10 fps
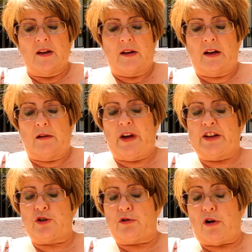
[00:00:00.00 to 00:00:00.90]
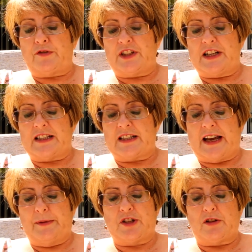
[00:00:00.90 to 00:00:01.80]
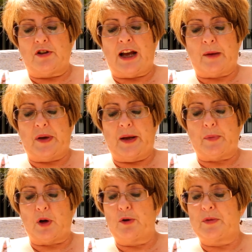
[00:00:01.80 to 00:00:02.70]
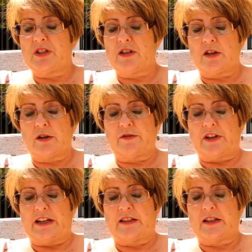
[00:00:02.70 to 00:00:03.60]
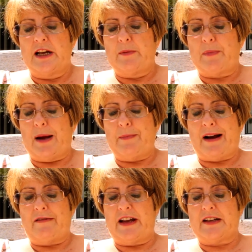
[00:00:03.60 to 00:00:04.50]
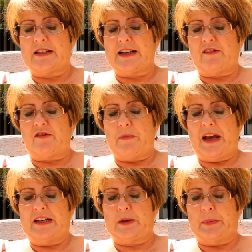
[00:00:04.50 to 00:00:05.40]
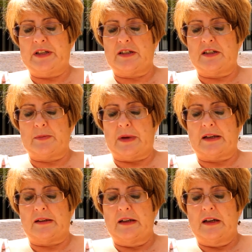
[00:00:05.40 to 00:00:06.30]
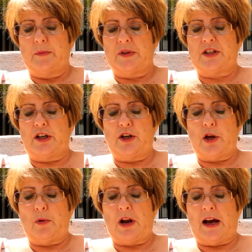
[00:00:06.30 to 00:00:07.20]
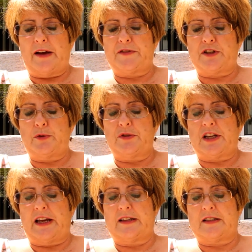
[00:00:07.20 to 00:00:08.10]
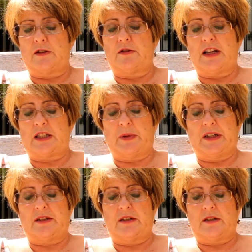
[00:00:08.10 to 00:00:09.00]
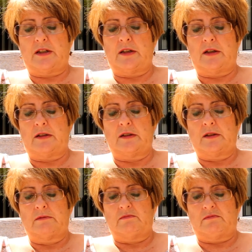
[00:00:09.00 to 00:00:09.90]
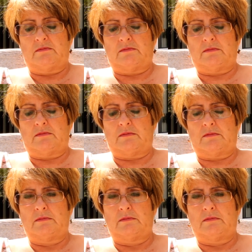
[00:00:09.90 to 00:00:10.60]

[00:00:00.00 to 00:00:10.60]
Uh, Rachel Crofton escapes her unhappy employment as a governess by marrying a self-made businessman. But her new life soon takes an unexpected turn. Mm.